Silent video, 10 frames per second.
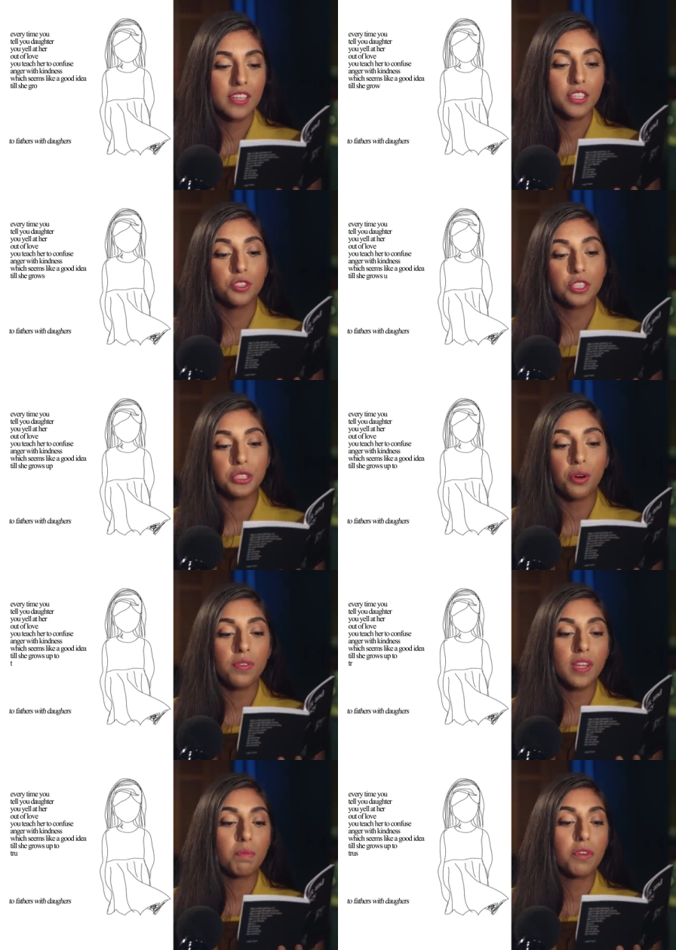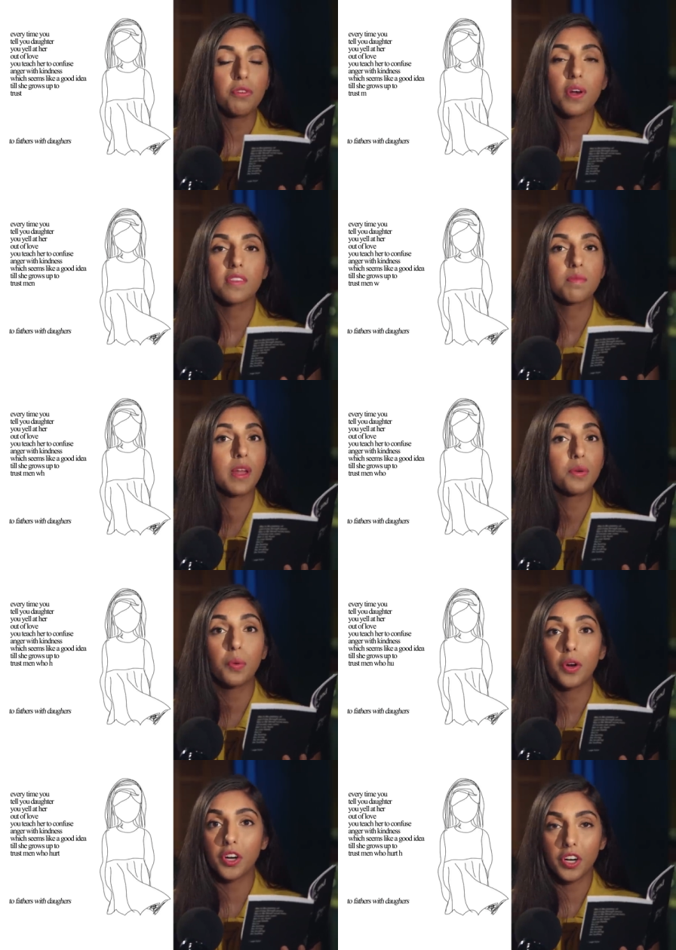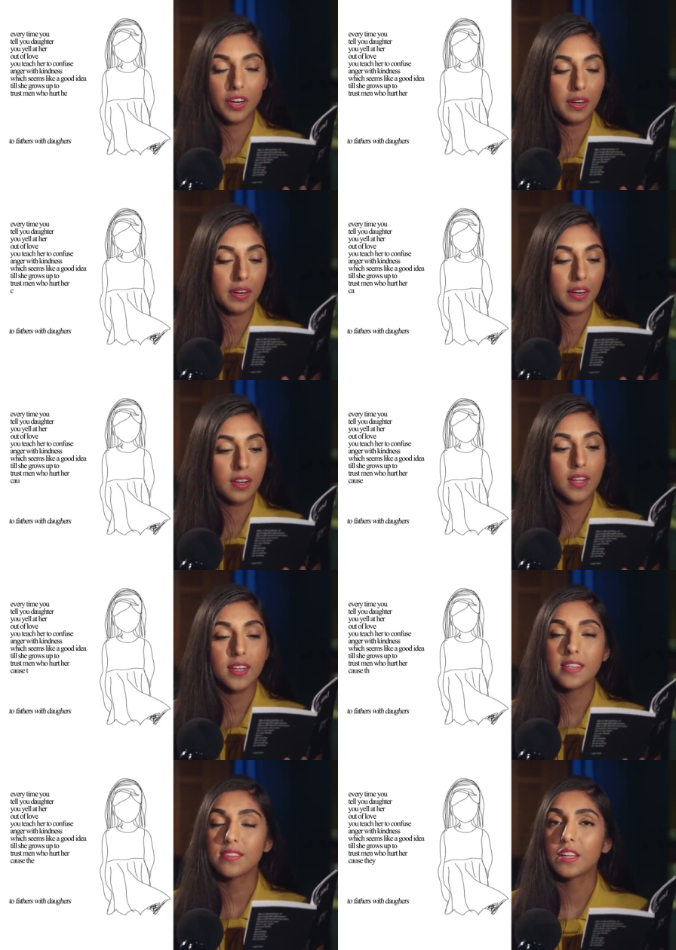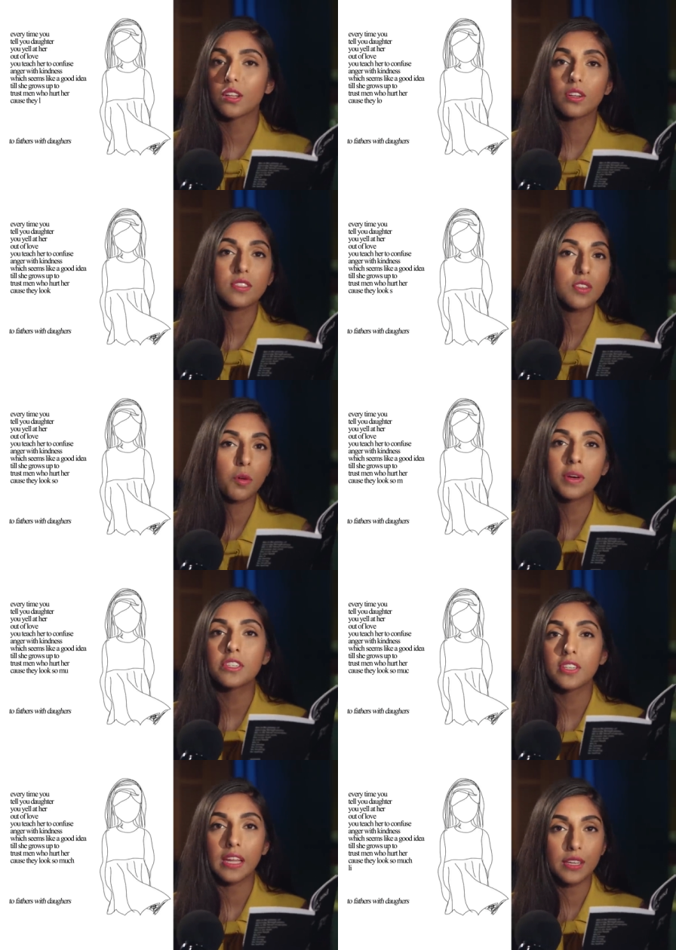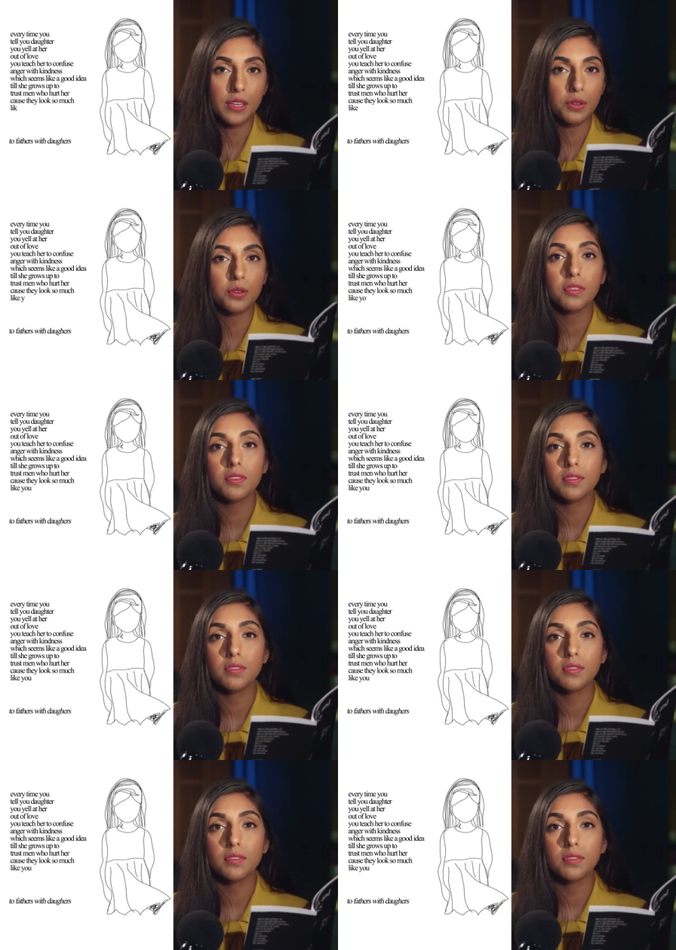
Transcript: till she grows up to trust men who hurt her, because they look so much like you.